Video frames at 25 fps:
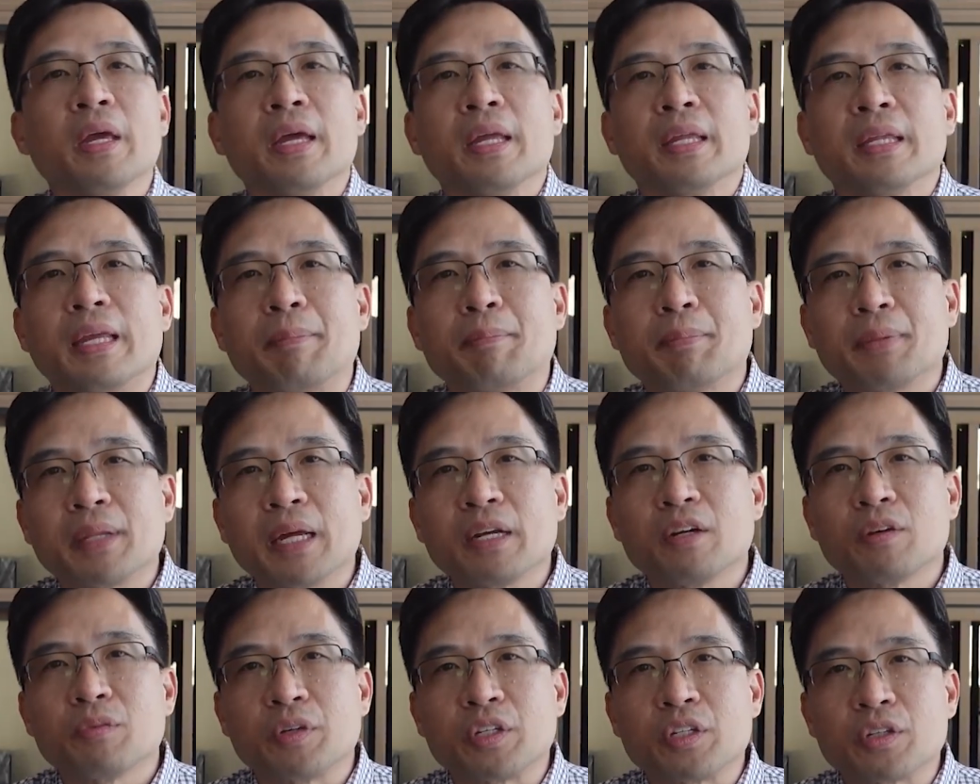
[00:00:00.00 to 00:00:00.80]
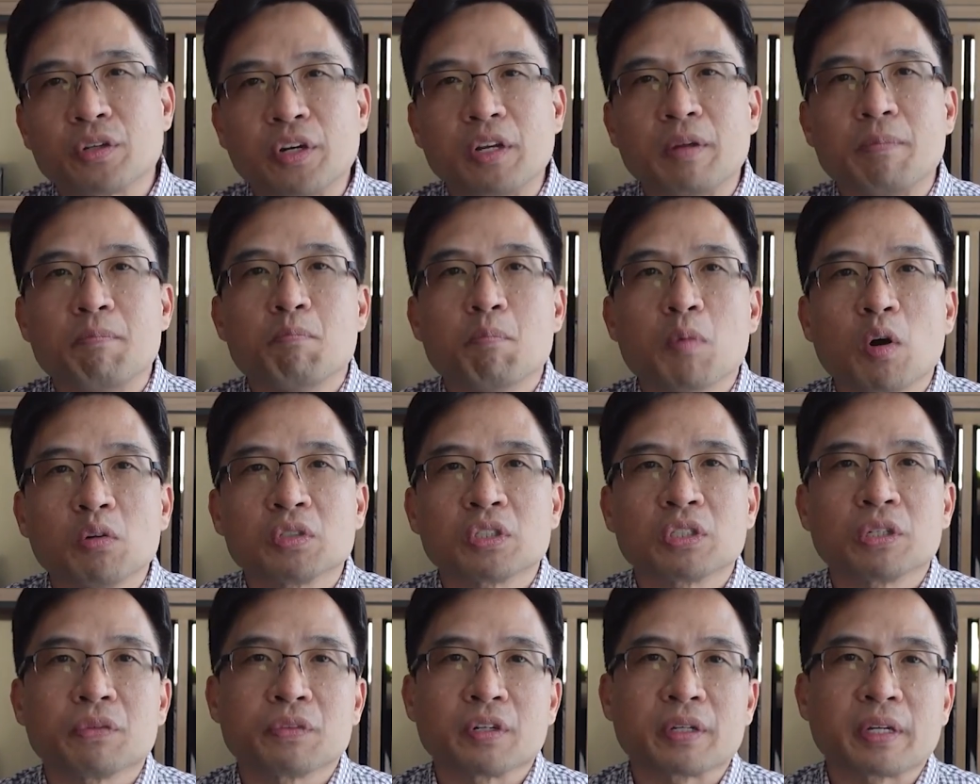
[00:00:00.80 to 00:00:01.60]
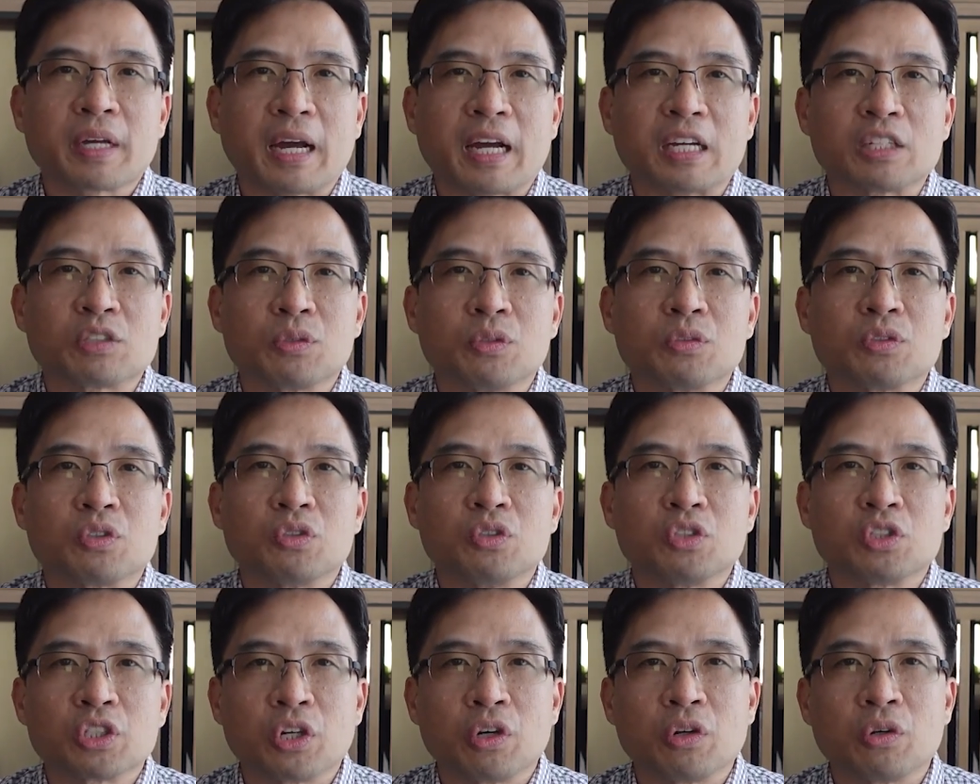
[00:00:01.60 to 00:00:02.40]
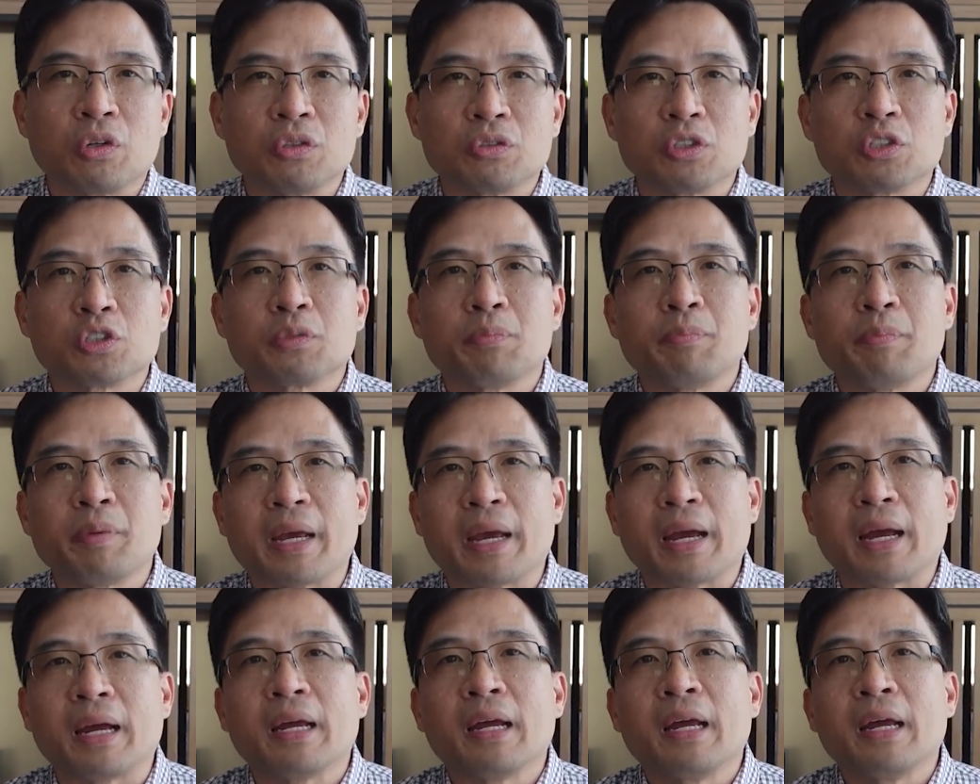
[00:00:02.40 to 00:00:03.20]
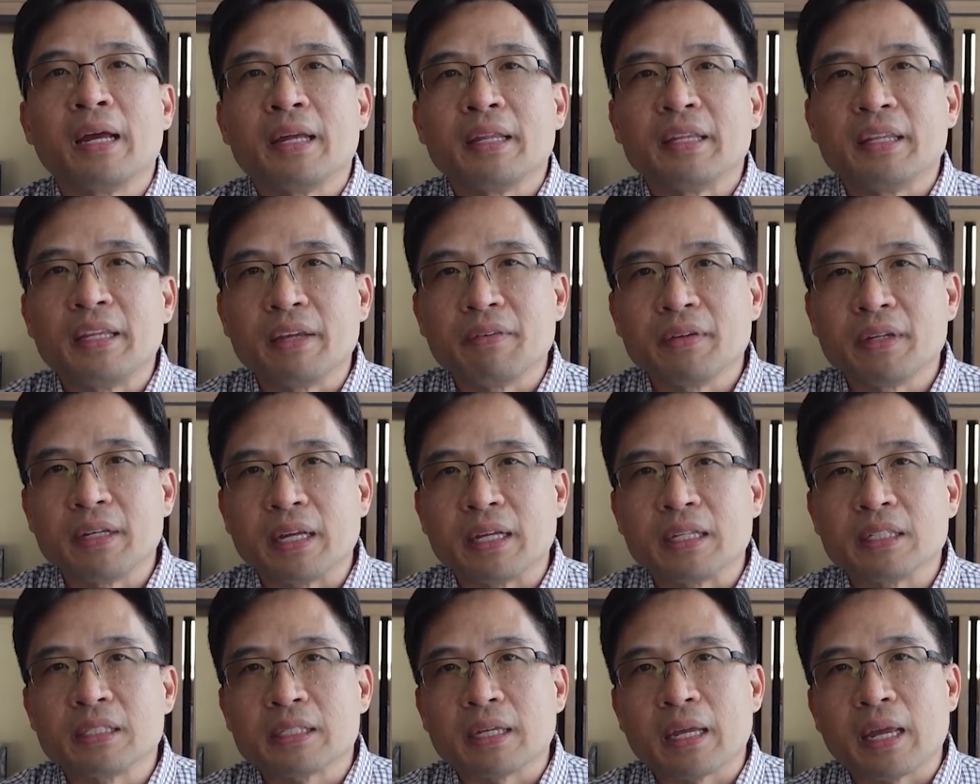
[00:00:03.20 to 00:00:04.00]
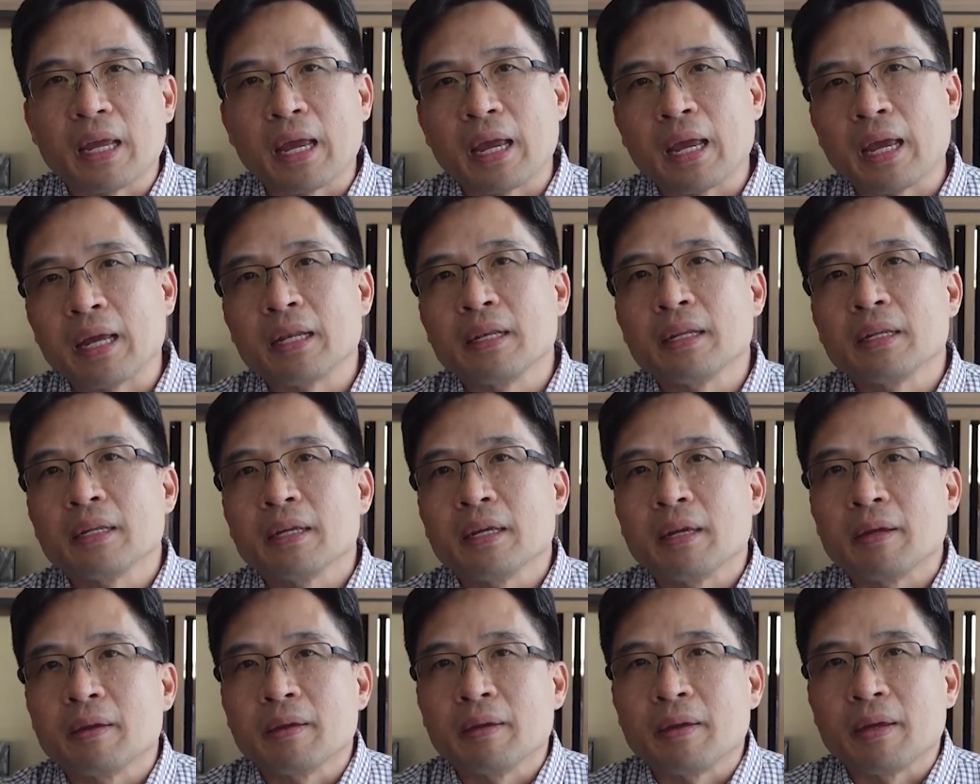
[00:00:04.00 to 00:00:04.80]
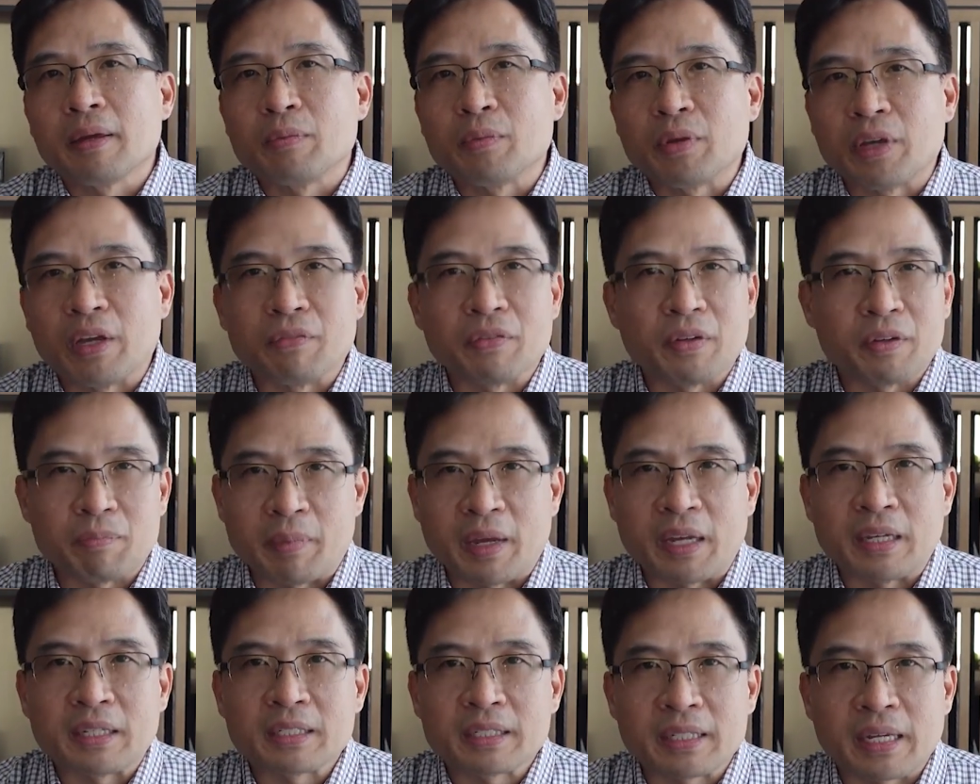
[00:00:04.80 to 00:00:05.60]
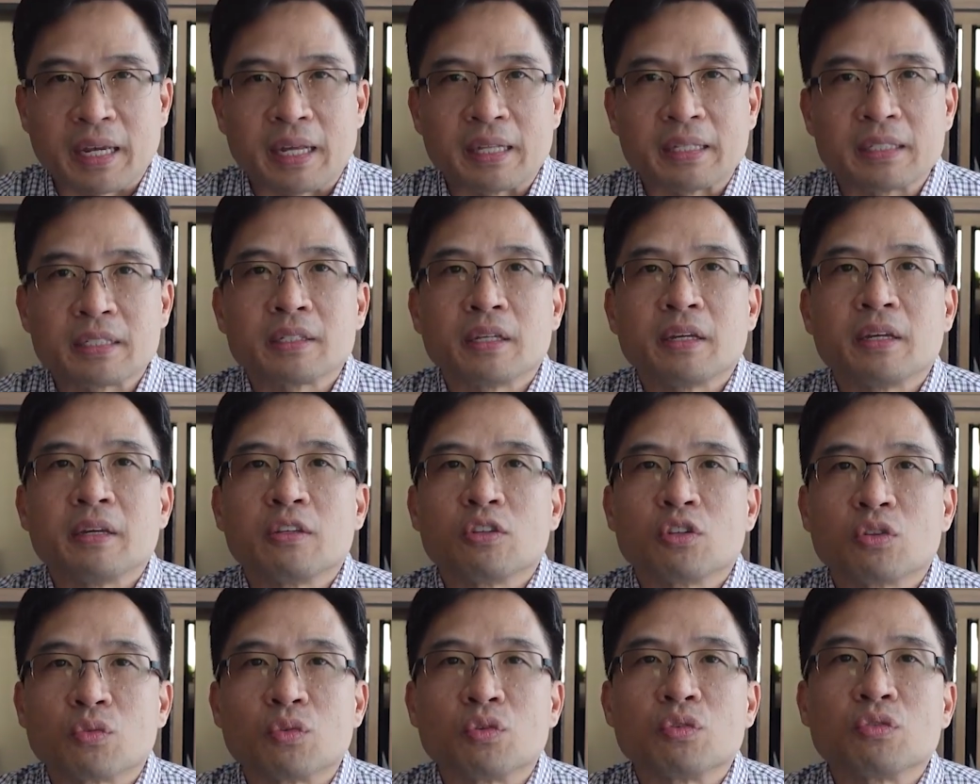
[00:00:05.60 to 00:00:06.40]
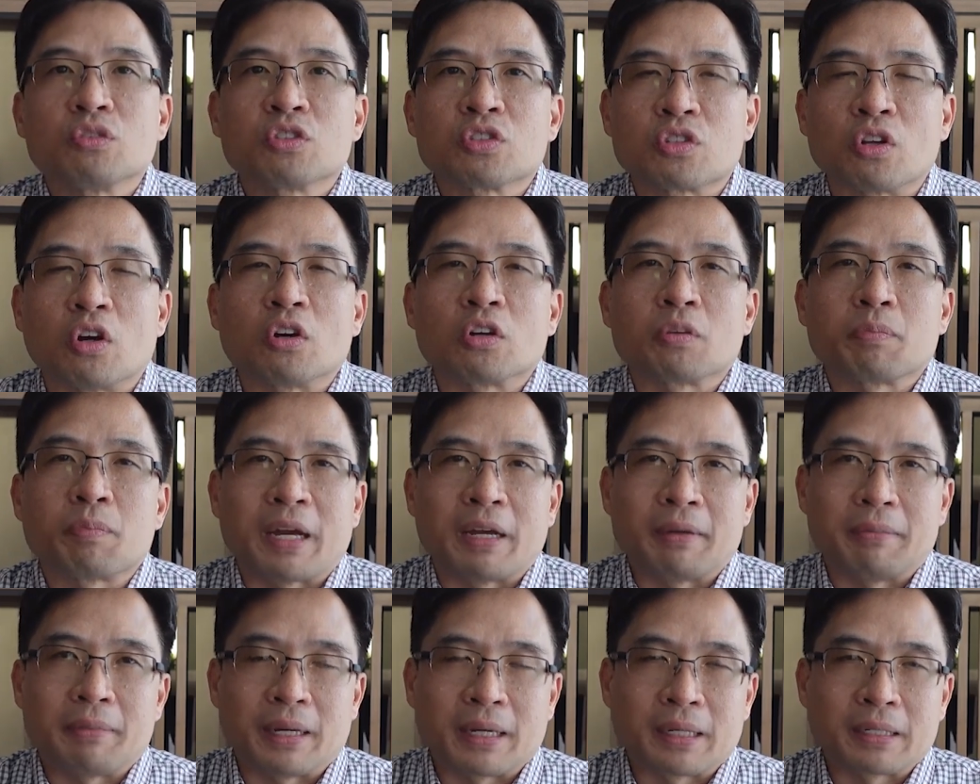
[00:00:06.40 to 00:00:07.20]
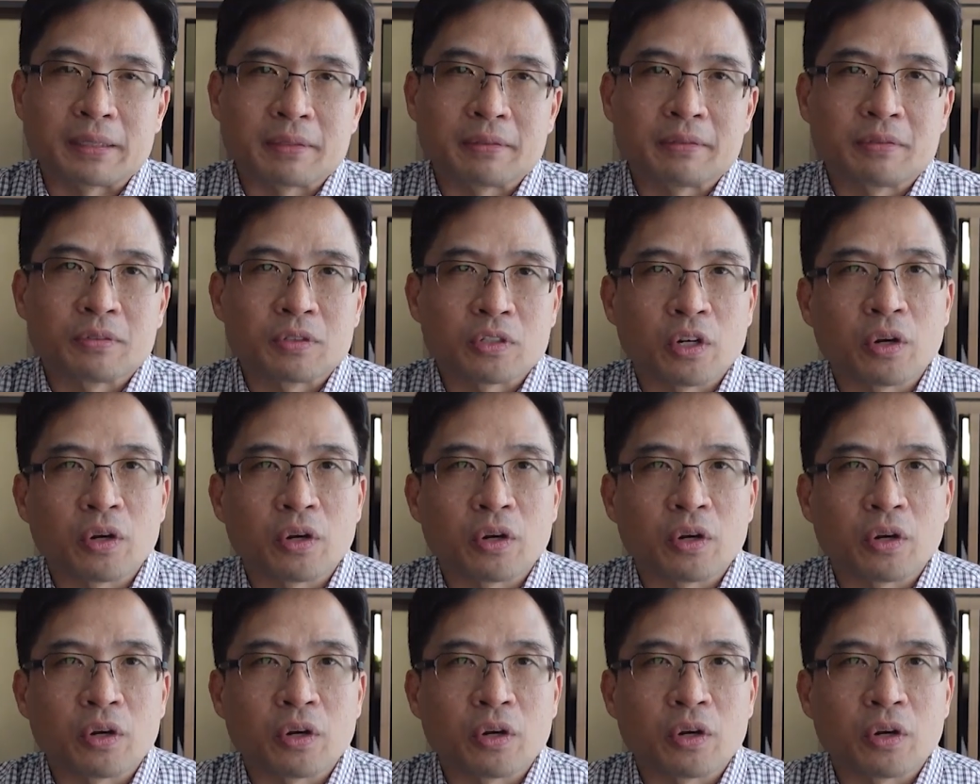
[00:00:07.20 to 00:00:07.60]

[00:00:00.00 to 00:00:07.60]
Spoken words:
they plan on returning most of their cash flow to shareholders via dividends and, if it makes sense, through stock buybacks.